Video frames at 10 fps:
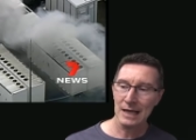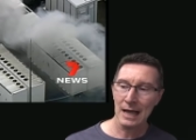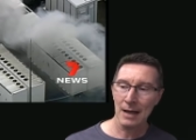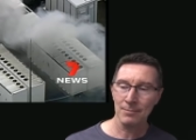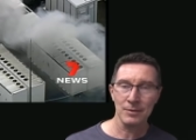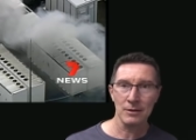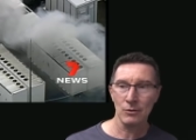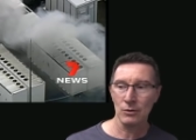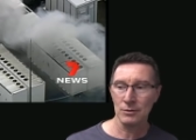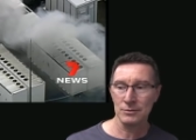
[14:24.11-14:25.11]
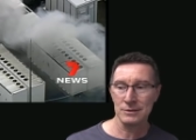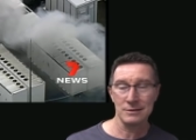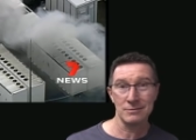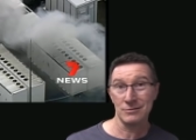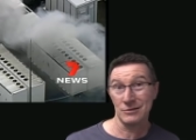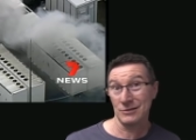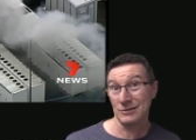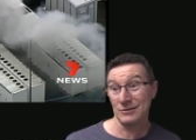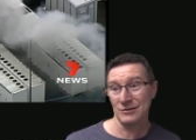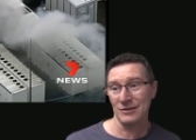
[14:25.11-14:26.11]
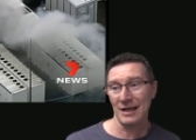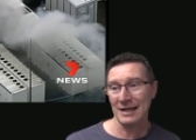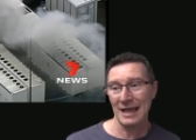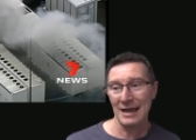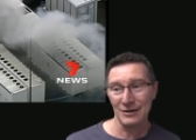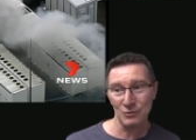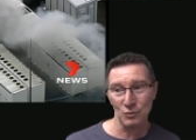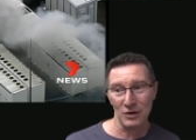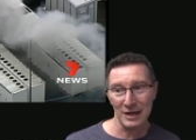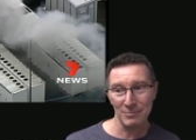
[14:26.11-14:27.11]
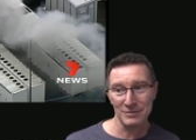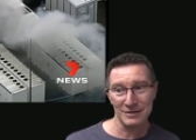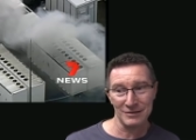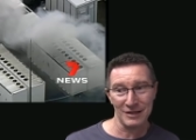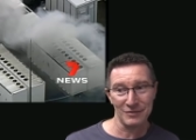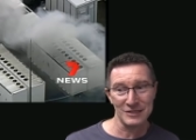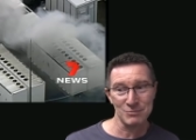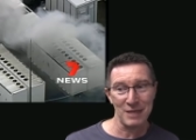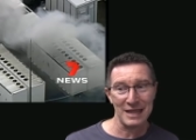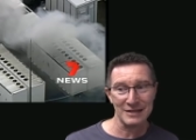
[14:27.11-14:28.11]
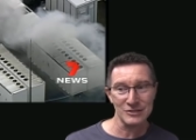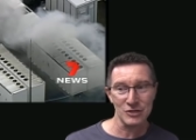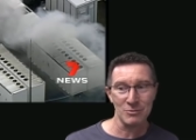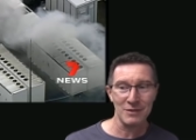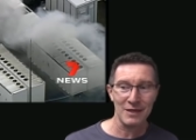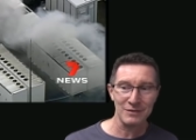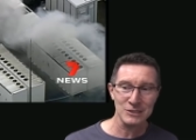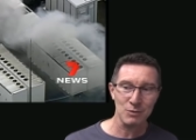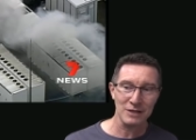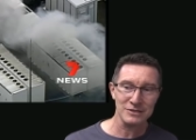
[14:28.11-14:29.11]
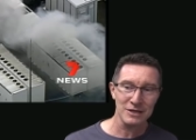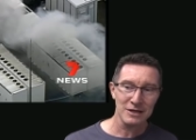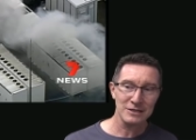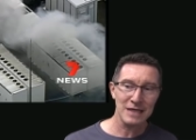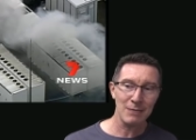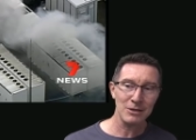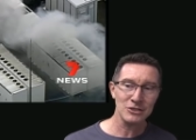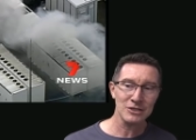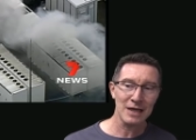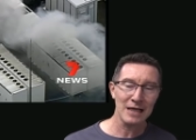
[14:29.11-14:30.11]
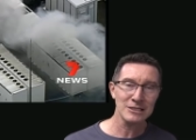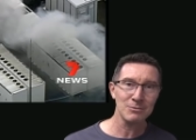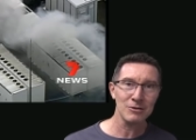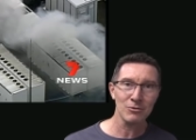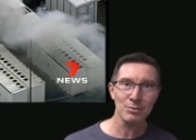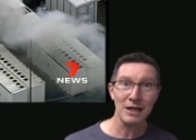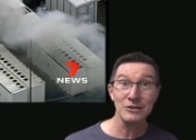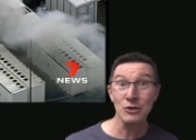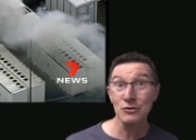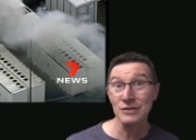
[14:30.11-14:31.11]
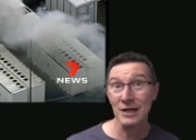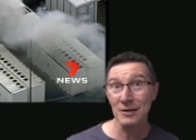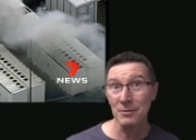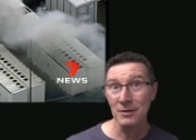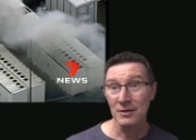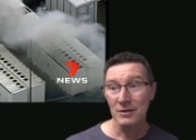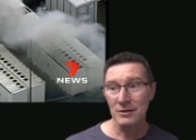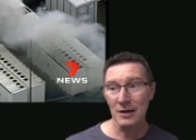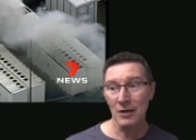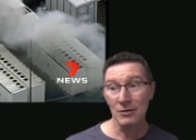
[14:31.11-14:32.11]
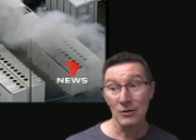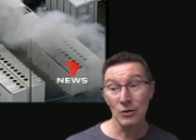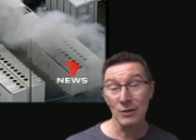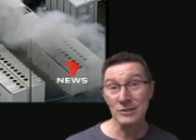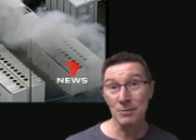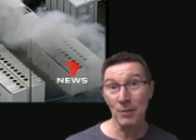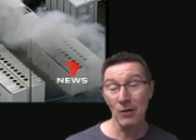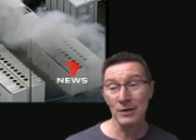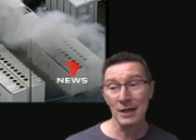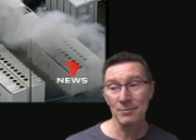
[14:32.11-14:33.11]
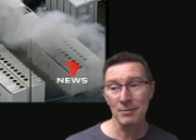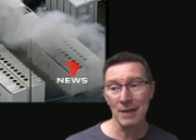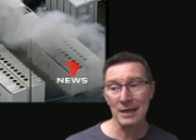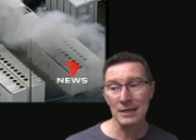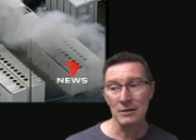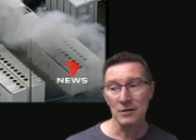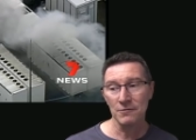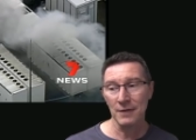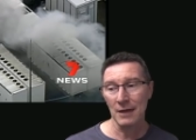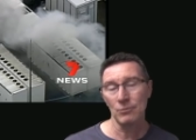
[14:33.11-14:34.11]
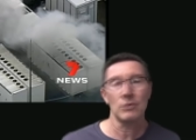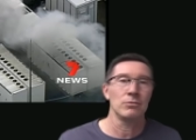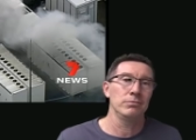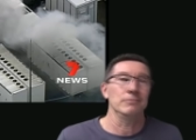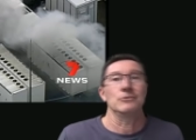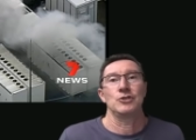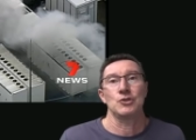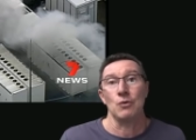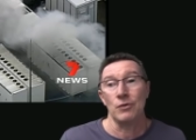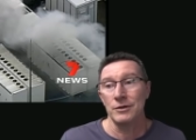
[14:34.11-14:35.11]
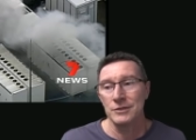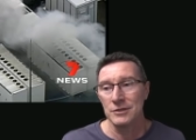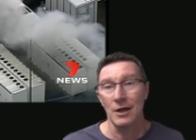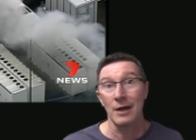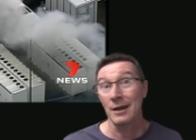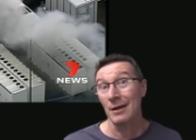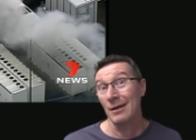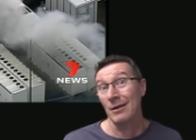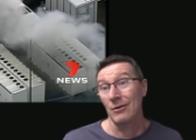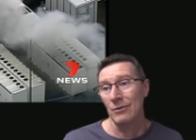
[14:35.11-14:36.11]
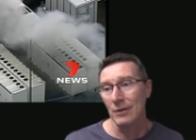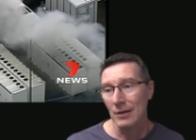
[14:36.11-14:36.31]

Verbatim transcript: Um, and, like, and what happened in like this bank, assuming that this one's damaged and has to be replaced, who's going to, you know, who has to pony up the money for that? Well, insurance, I don't know.